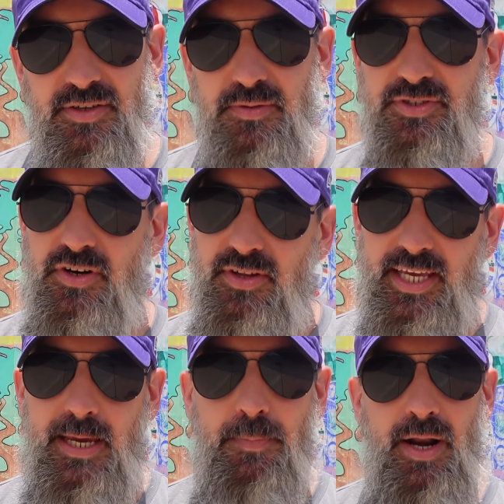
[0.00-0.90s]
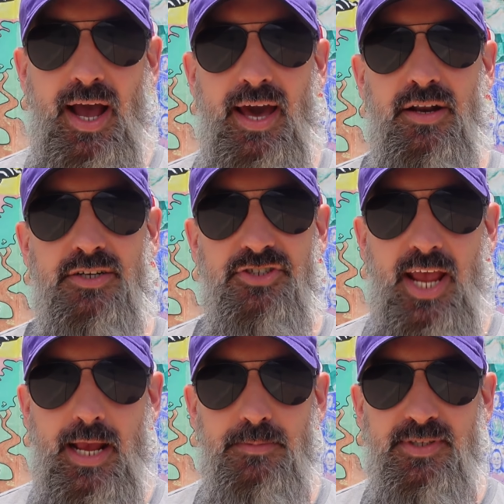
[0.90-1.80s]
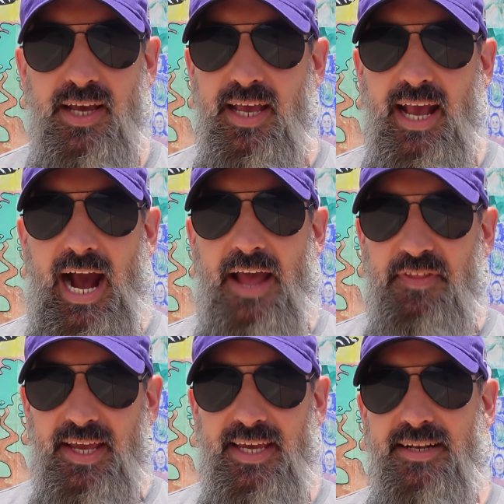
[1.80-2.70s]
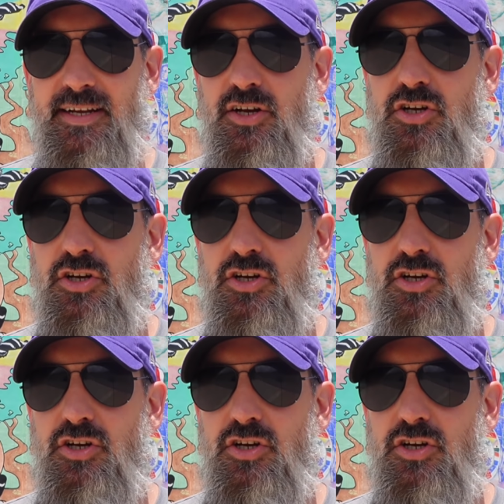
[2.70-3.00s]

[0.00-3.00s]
So certainly keep an eye out on James. I think he did a